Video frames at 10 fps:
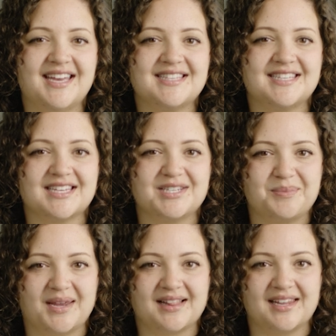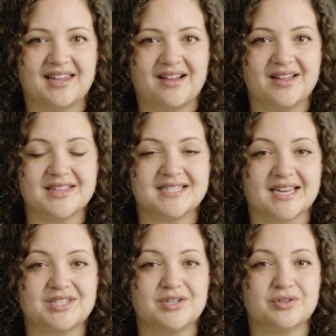to that section by clicking on the
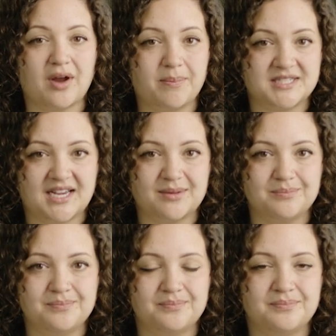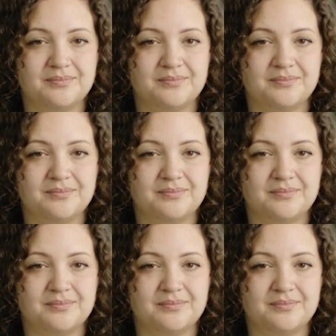section dropdown.